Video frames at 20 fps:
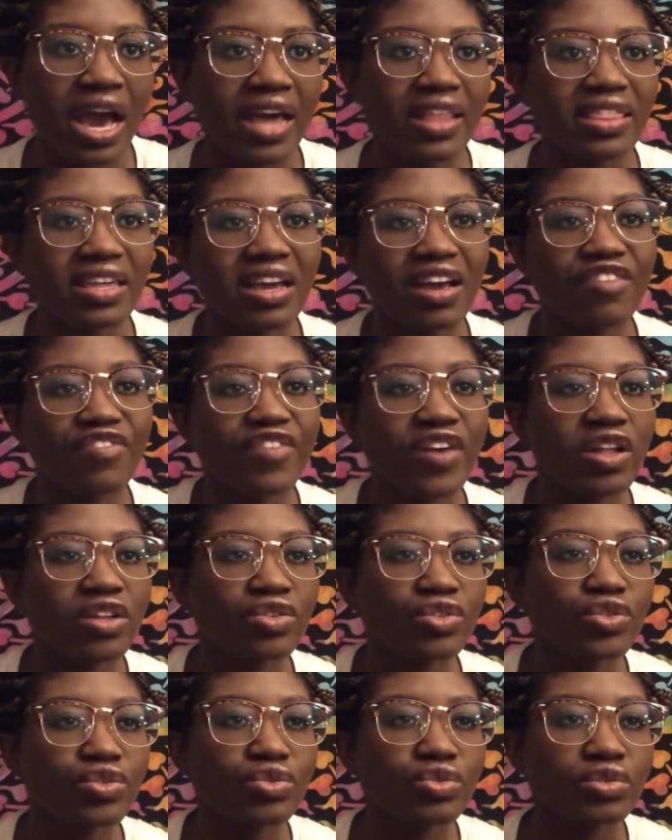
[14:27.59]
I think I
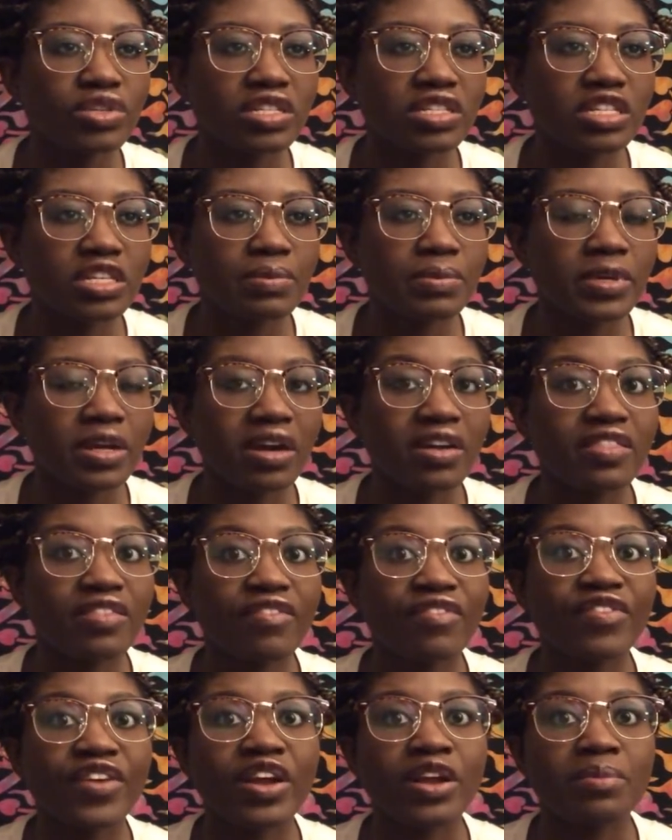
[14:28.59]
followed through with a TBR at
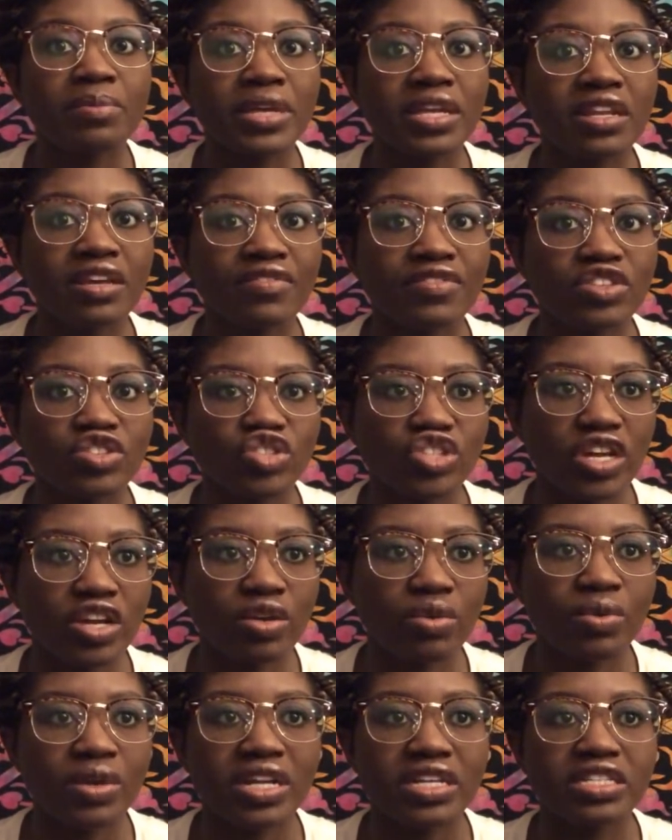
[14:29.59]
the very beginning of this
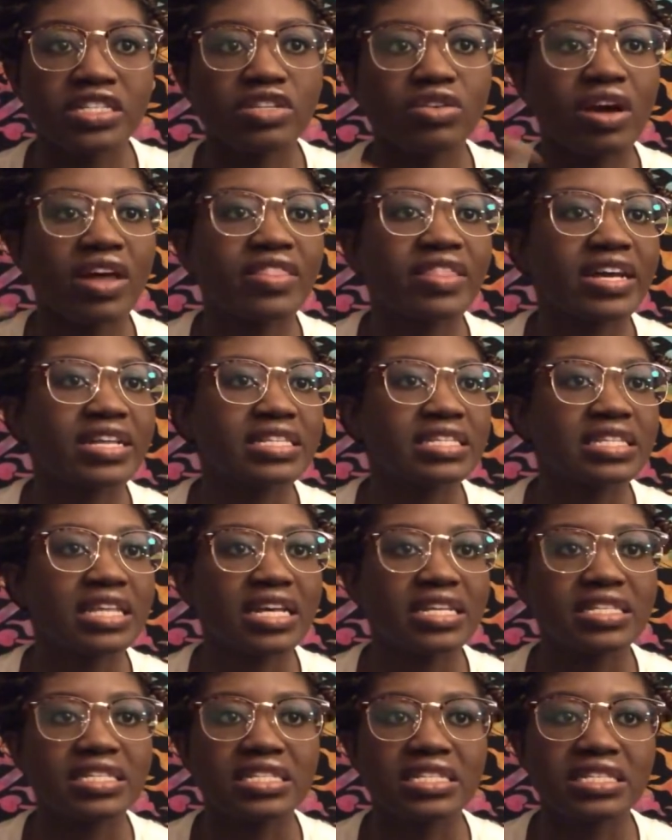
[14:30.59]
channel when I still had that
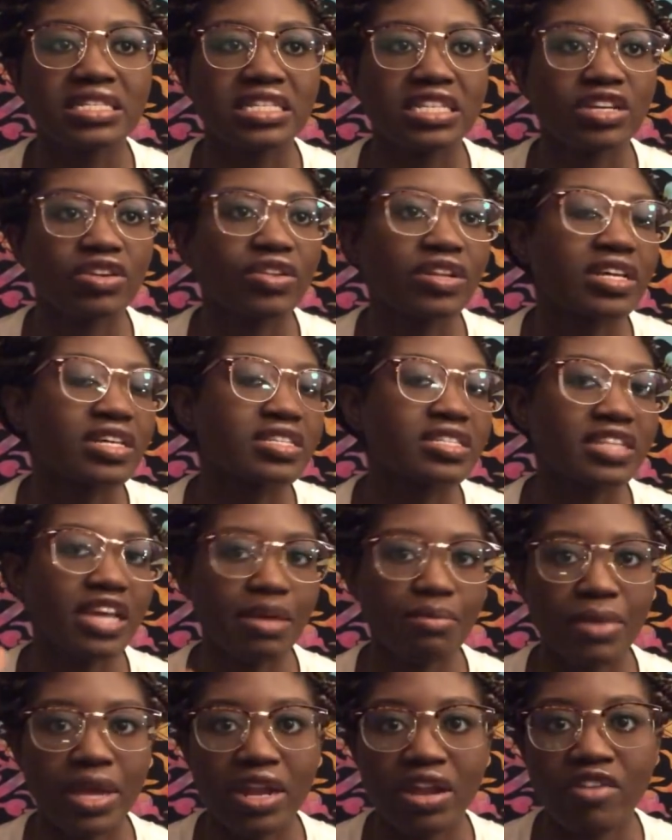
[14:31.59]
zest and zeal and
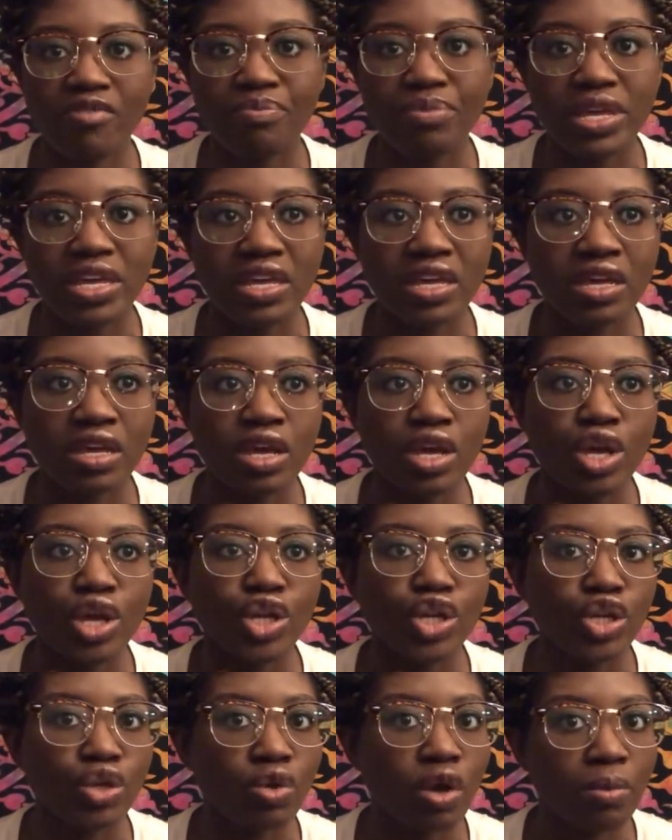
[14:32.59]
excitement of being
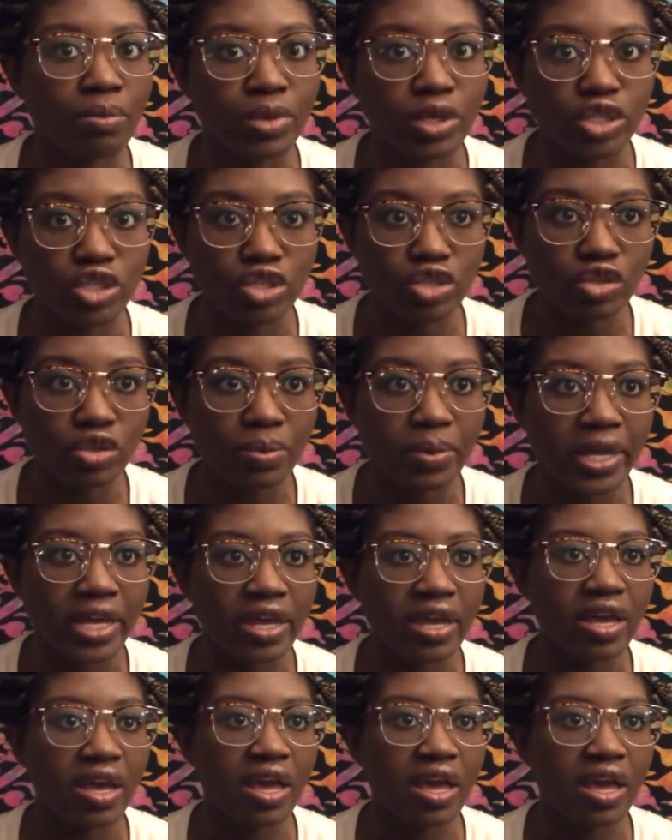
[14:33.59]
new on BookTube.